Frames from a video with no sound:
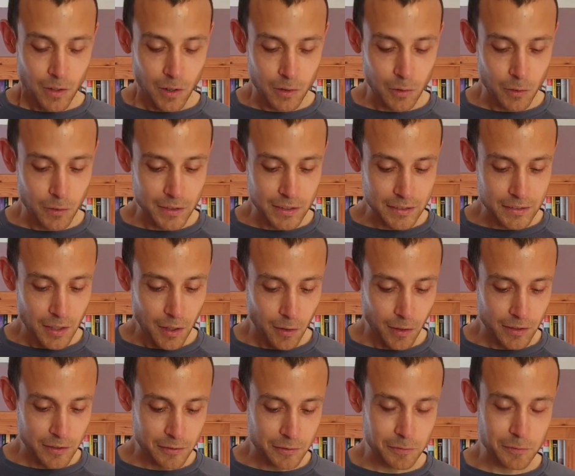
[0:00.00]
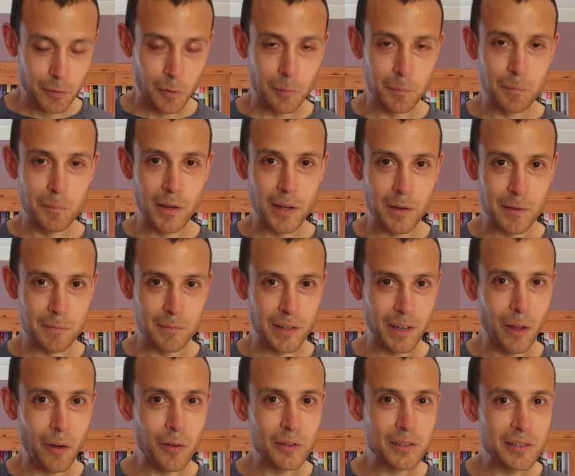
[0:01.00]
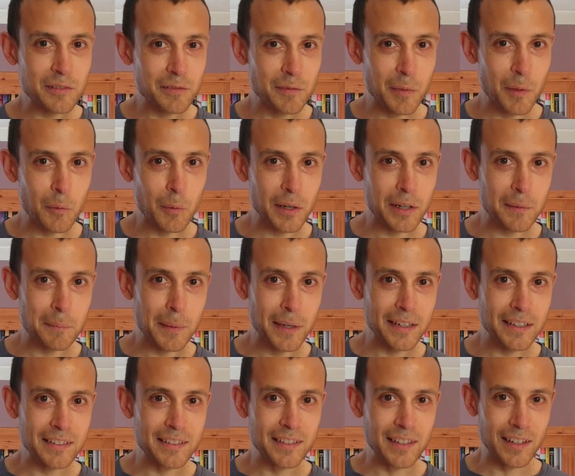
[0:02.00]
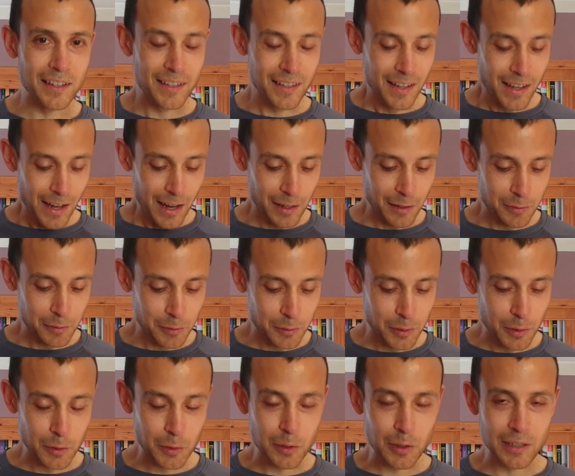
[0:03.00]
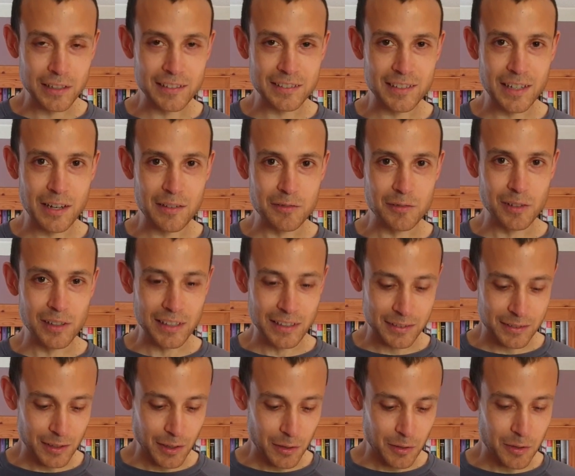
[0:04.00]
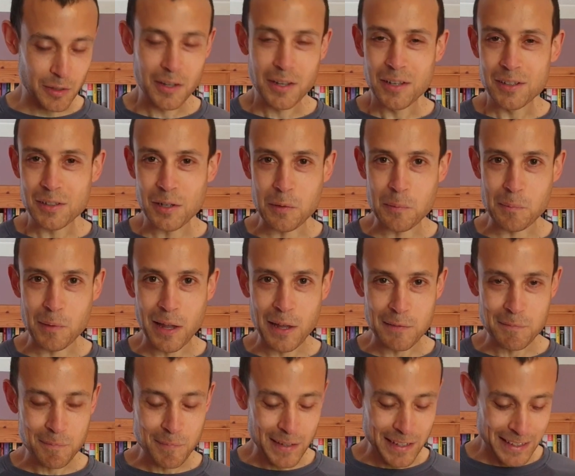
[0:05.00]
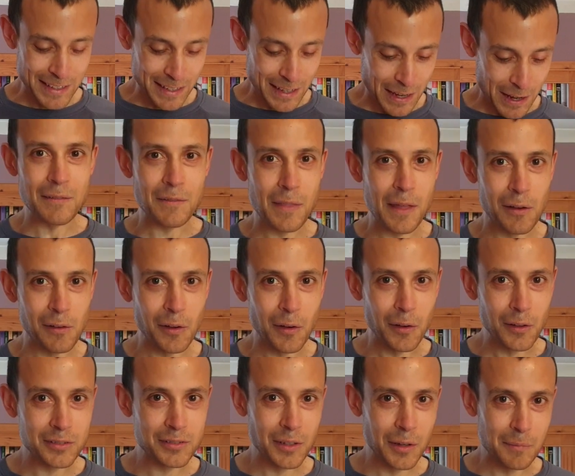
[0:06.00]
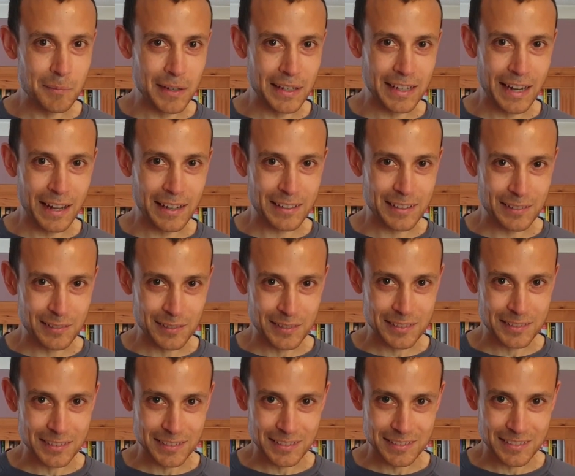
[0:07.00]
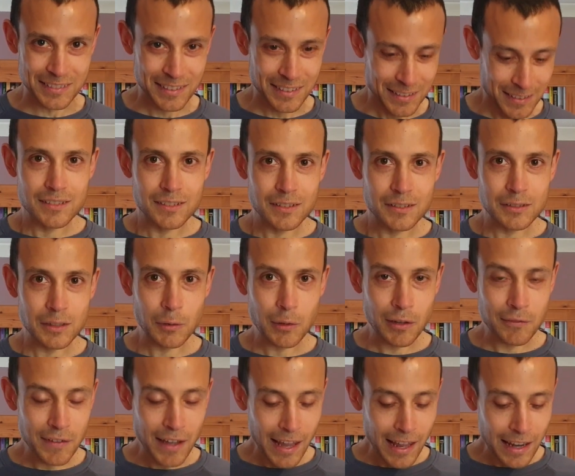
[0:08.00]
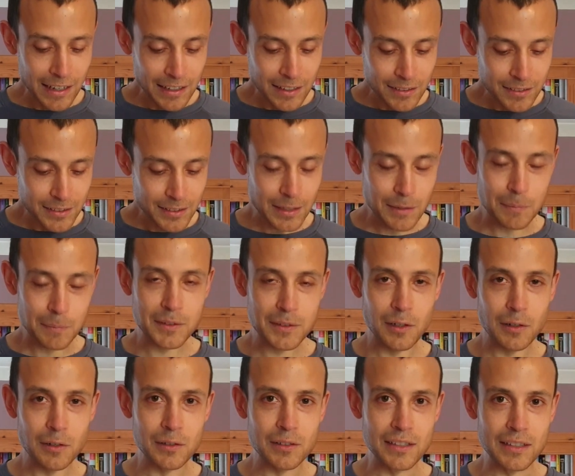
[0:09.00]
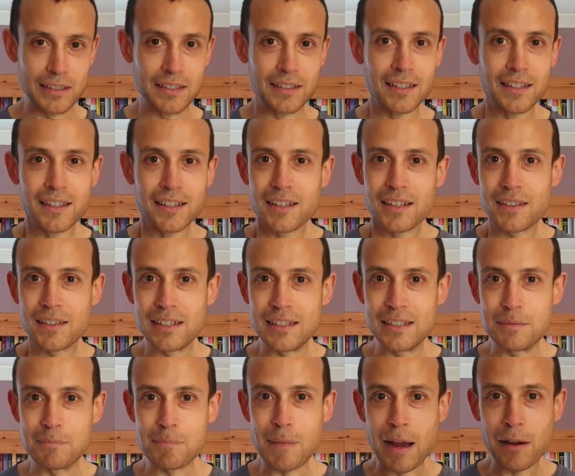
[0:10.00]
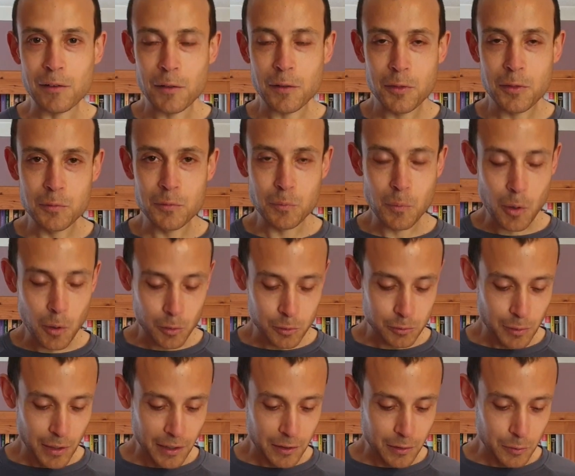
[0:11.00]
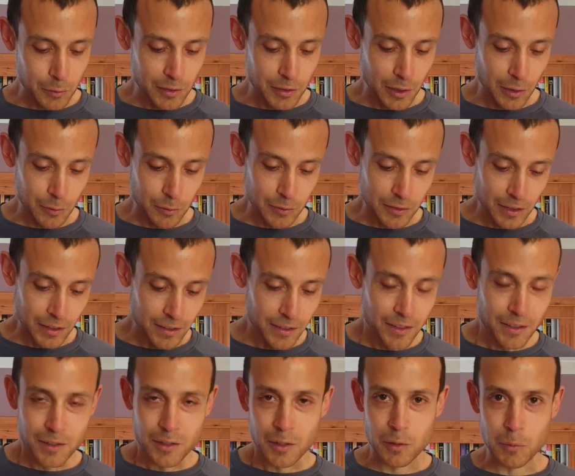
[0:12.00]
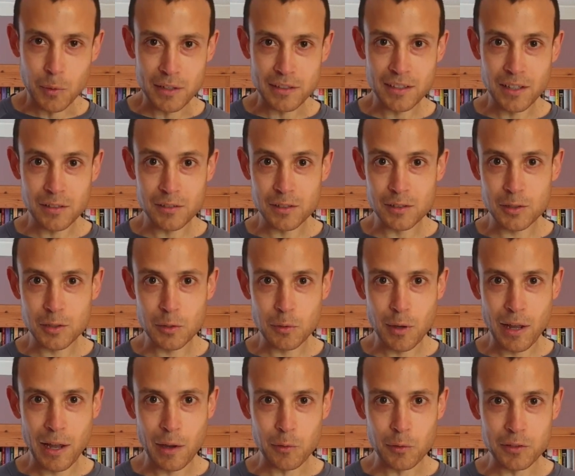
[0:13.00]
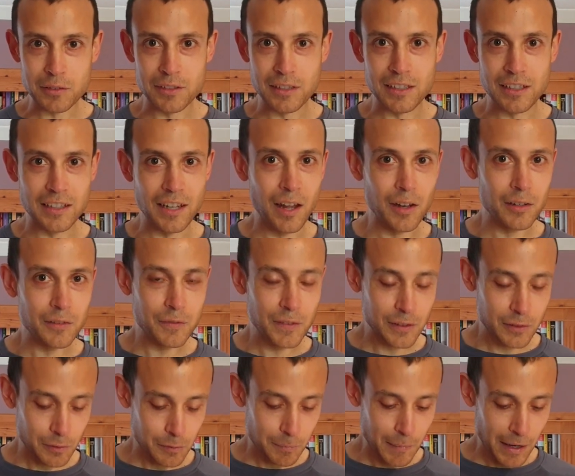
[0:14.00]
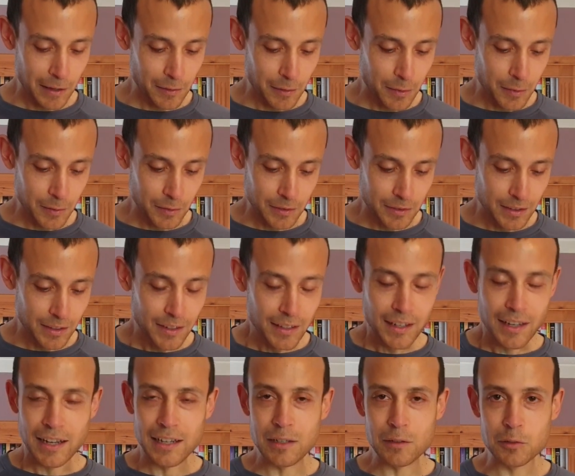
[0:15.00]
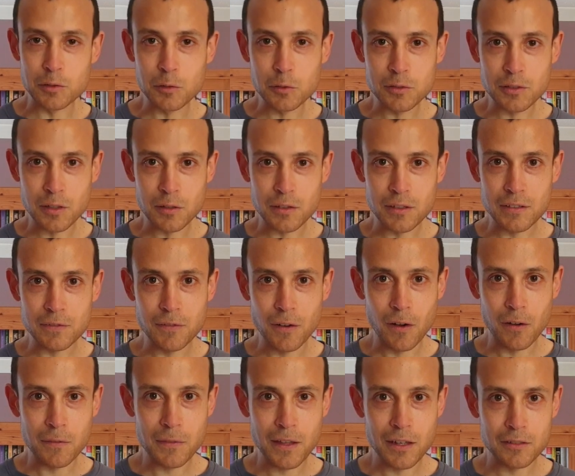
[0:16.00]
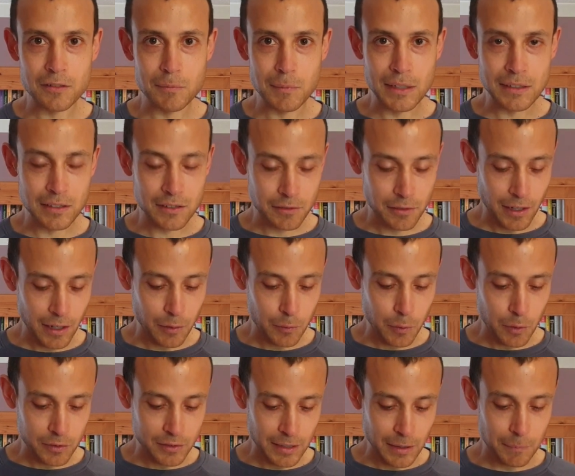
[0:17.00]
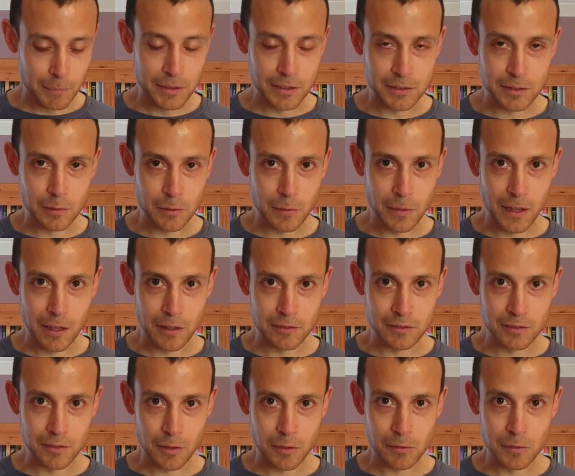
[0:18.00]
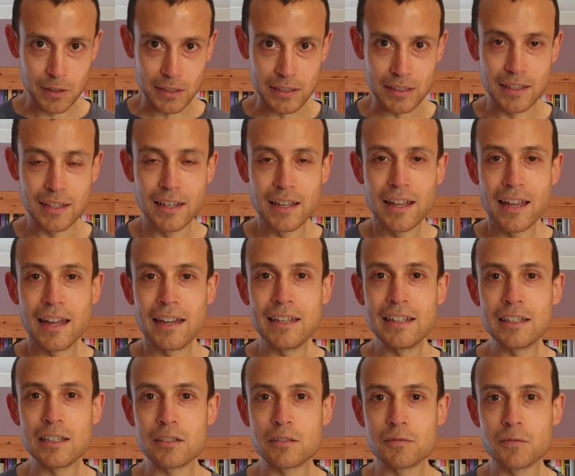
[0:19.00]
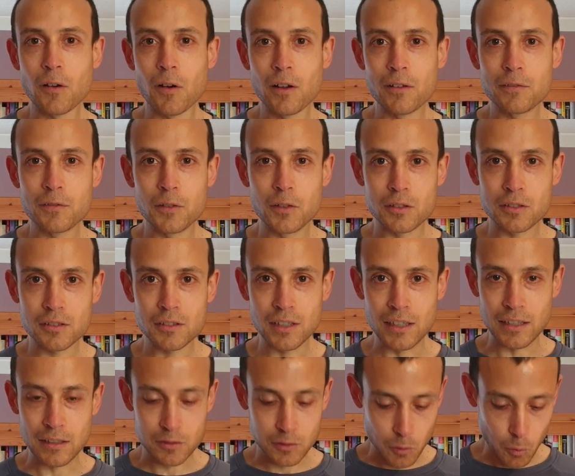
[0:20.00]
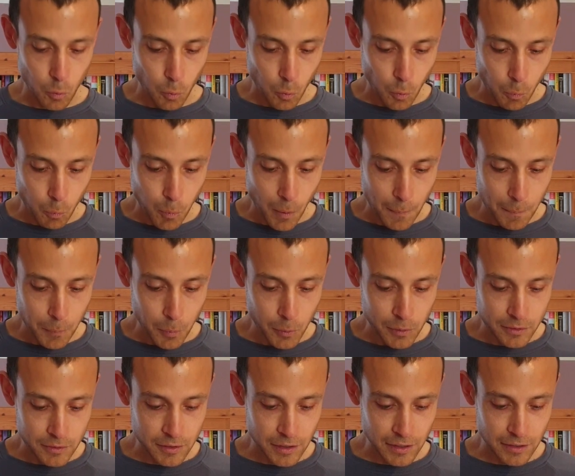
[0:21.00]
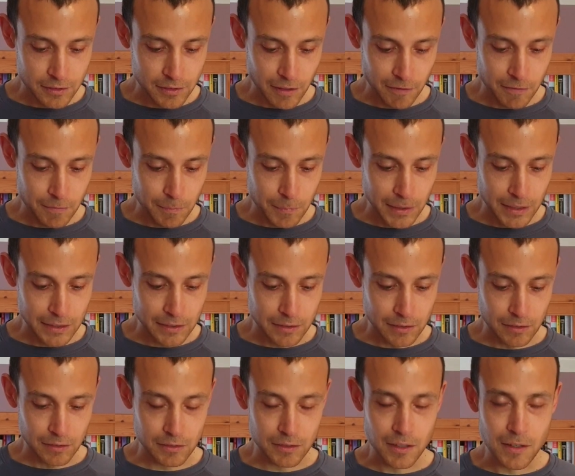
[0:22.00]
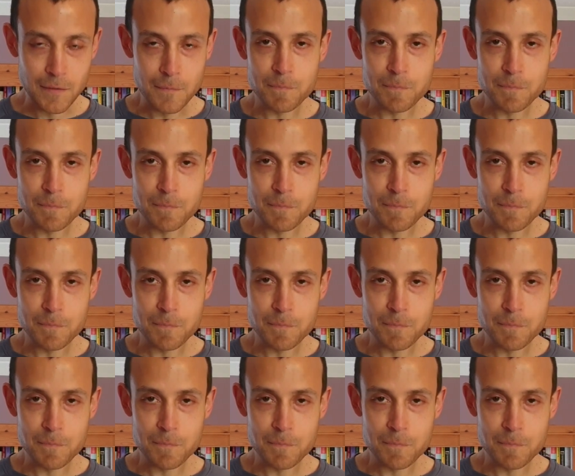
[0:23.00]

I got these heights from largely from the Wikipedia and through Googling generally, so don't blame me if there are some inaccuracies. So we have Eliud Kipchoge, the marathon world record holder, who went under 2 hours in an unofficial marathon, and he was also the 5,000 metre track world champion in 2003, and he is 5'6" or 1.67 metres.